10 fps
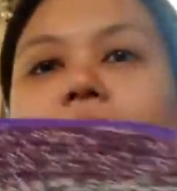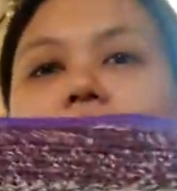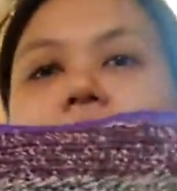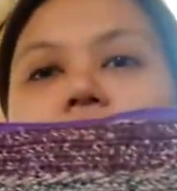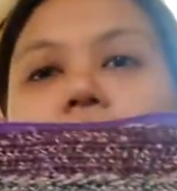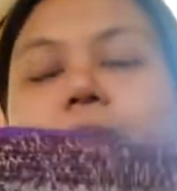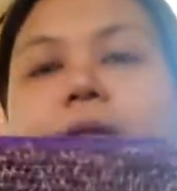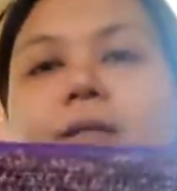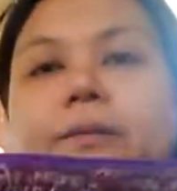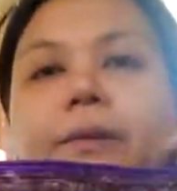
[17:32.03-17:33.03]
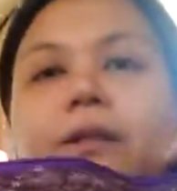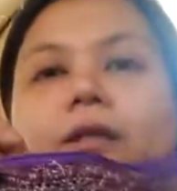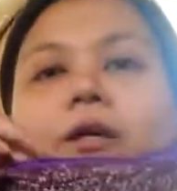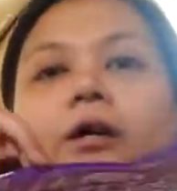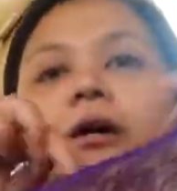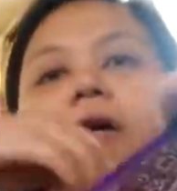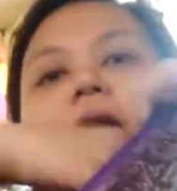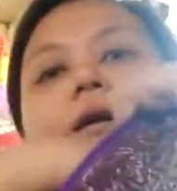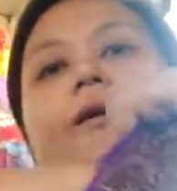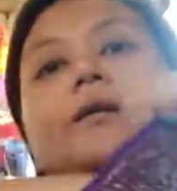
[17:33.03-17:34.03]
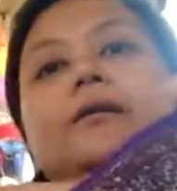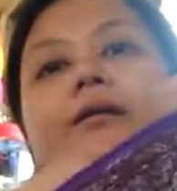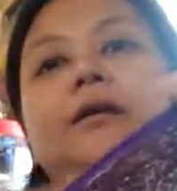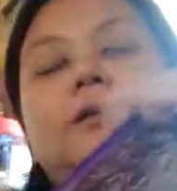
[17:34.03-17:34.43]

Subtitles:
So it is a bit thick and